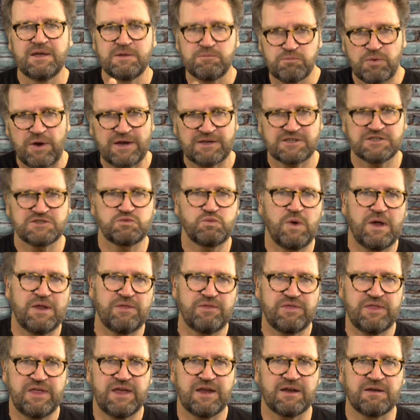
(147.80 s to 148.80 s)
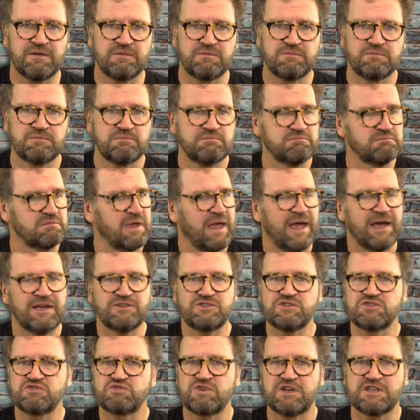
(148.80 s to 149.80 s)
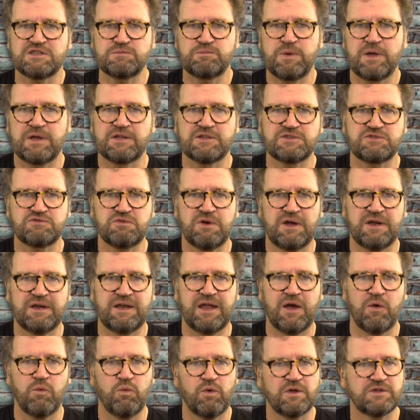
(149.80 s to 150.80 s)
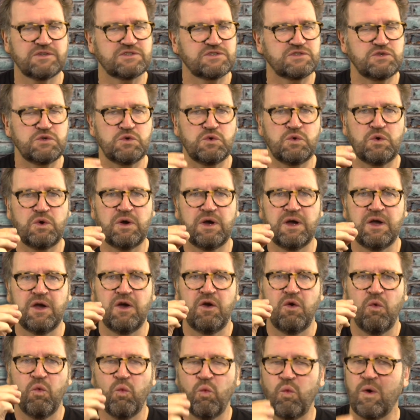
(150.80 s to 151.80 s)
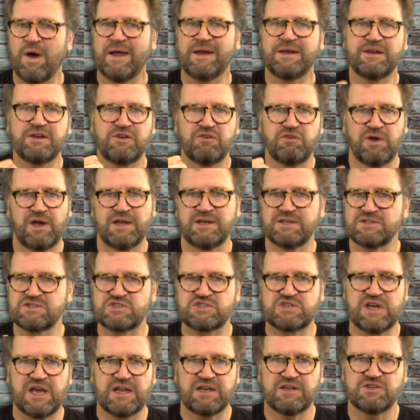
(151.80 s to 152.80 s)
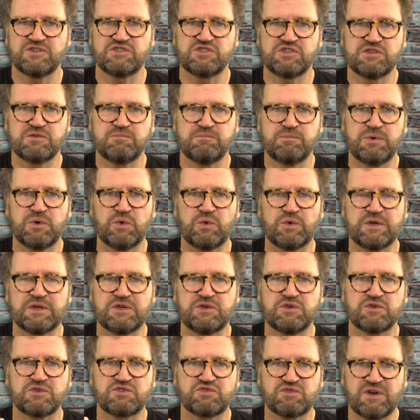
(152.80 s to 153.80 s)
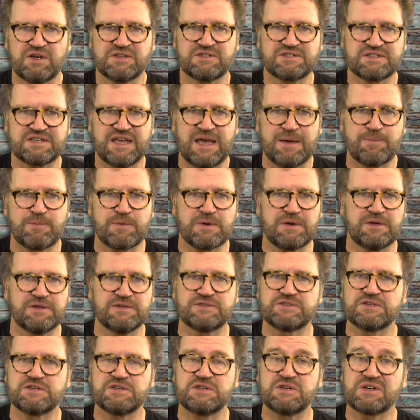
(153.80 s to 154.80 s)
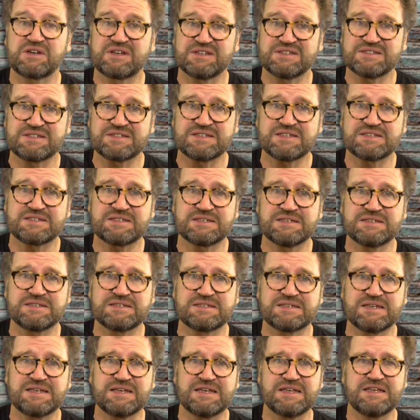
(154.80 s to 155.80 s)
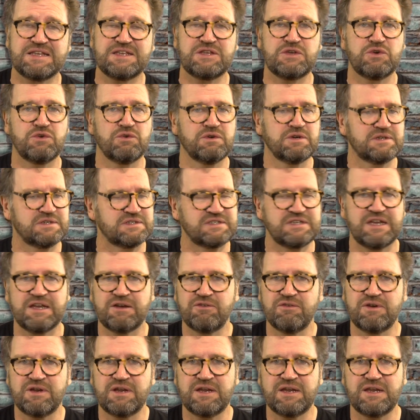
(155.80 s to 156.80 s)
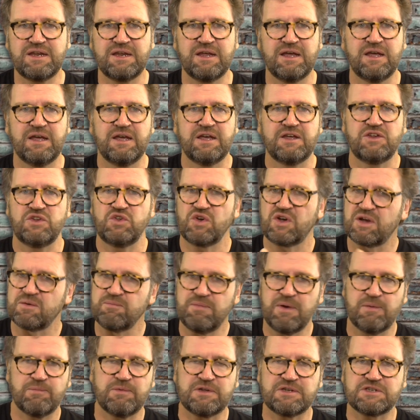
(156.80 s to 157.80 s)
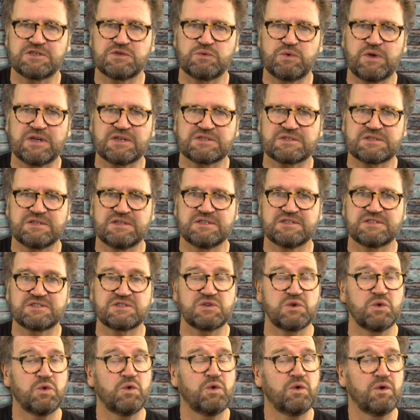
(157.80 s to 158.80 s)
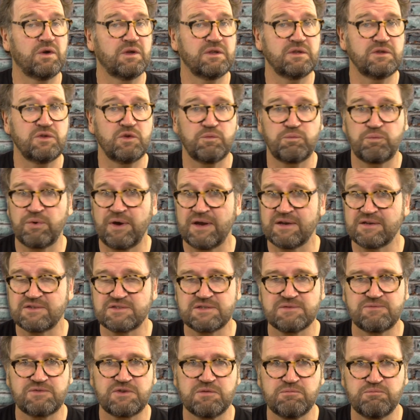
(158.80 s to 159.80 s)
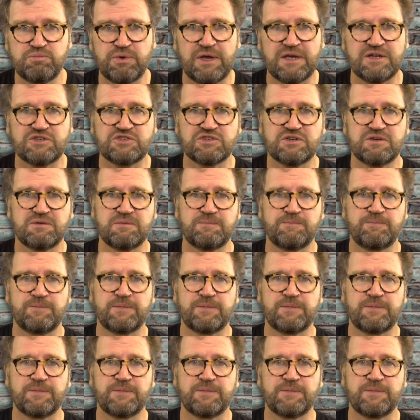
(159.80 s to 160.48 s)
Practice one thing. How's your trust balance right now? What's your one greatest challenge in building your trust capital? Is it your consistency, your integrity, your commitment to excellence, or your practice of compassion?